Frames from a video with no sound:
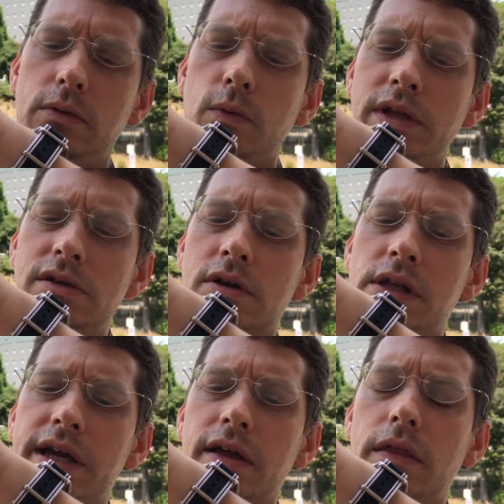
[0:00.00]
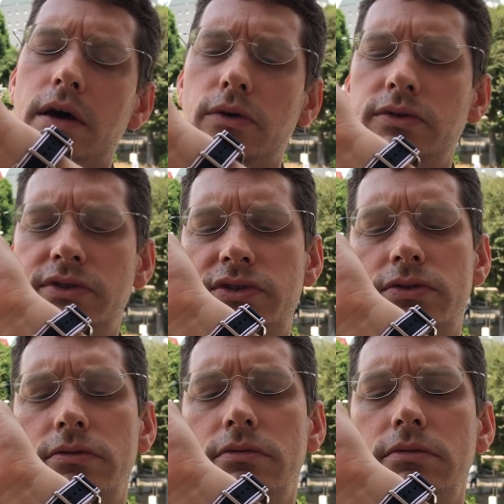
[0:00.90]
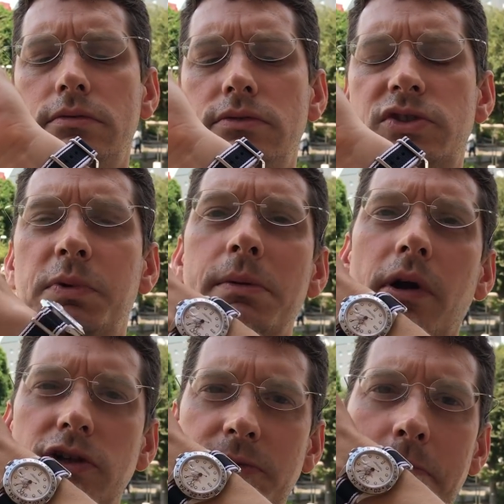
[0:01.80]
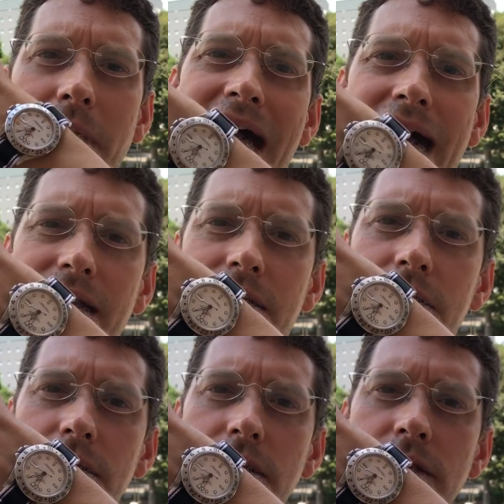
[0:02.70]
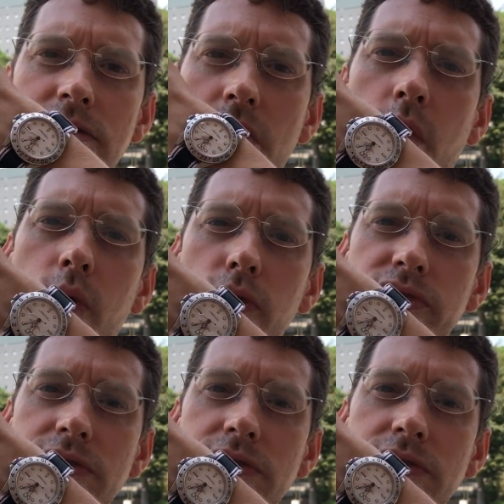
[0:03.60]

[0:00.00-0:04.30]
when you click those spring bars back into the holes.